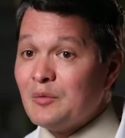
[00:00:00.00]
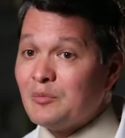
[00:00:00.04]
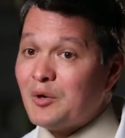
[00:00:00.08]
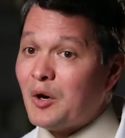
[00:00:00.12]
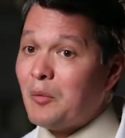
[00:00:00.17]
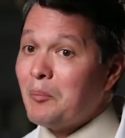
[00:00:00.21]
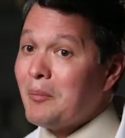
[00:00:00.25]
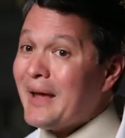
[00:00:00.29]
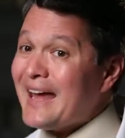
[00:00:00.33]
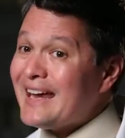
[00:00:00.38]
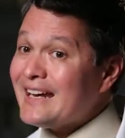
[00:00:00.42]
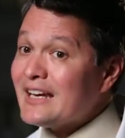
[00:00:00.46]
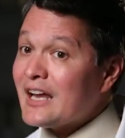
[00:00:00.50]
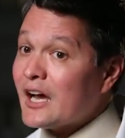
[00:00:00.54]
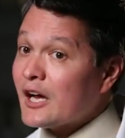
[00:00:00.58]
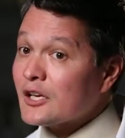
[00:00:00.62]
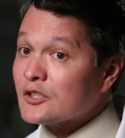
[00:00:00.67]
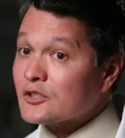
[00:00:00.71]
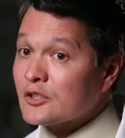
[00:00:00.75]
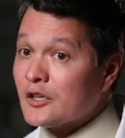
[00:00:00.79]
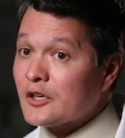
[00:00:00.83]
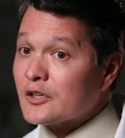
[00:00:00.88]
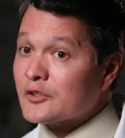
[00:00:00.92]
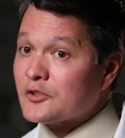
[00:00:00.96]
but may
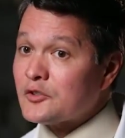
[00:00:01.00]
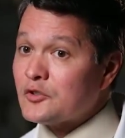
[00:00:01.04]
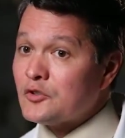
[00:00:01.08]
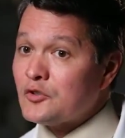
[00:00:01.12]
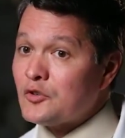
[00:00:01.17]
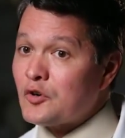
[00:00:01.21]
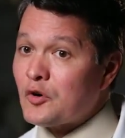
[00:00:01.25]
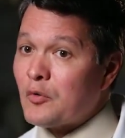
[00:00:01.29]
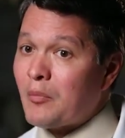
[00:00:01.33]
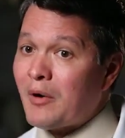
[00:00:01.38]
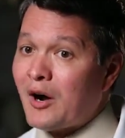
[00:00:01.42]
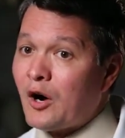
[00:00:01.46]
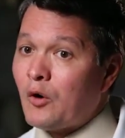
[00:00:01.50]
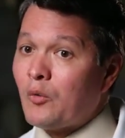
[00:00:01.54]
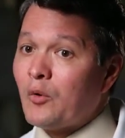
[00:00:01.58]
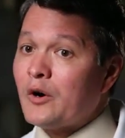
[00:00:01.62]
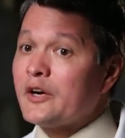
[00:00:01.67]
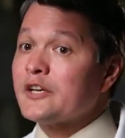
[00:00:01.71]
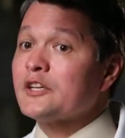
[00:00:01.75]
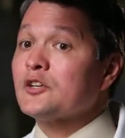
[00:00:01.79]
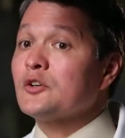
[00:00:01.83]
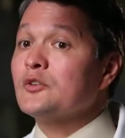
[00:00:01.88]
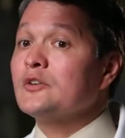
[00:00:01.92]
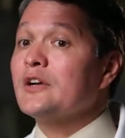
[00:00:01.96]
not talk to you about
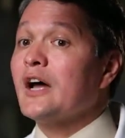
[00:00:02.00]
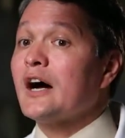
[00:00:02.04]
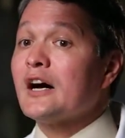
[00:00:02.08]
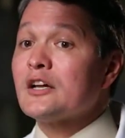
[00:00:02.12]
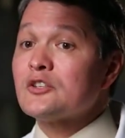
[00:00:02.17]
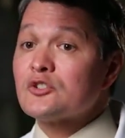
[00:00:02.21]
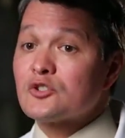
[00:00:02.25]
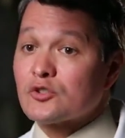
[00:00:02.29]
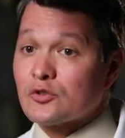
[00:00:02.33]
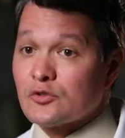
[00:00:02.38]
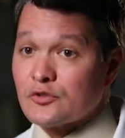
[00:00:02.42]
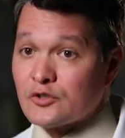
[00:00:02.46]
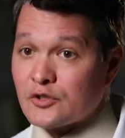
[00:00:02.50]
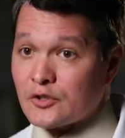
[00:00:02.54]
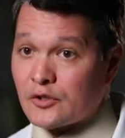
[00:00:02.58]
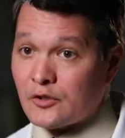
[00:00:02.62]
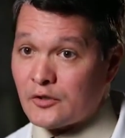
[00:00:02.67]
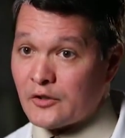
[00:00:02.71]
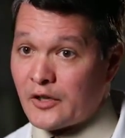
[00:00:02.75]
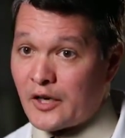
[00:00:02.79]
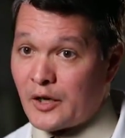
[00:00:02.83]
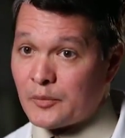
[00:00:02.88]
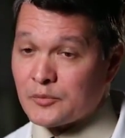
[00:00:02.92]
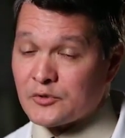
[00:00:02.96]
what your
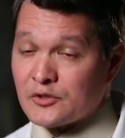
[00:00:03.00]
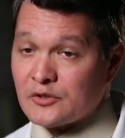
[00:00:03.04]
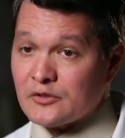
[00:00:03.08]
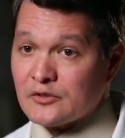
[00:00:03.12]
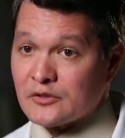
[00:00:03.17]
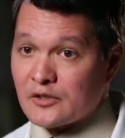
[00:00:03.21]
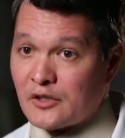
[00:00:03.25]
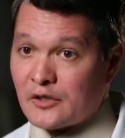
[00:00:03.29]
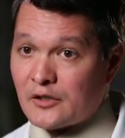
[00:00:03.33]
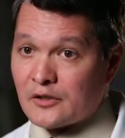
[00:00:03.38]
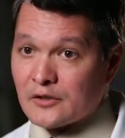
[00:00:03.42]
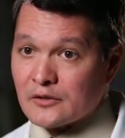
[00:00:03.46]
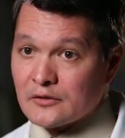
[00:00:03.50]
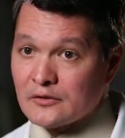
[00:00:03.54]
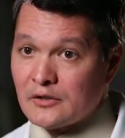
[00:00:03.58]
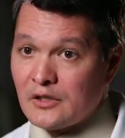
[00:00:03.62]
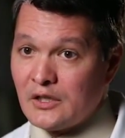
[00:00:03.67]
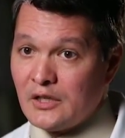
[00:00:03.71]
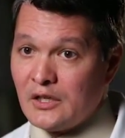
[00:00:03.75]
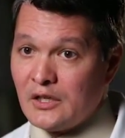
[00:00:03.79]
non-surgical options are.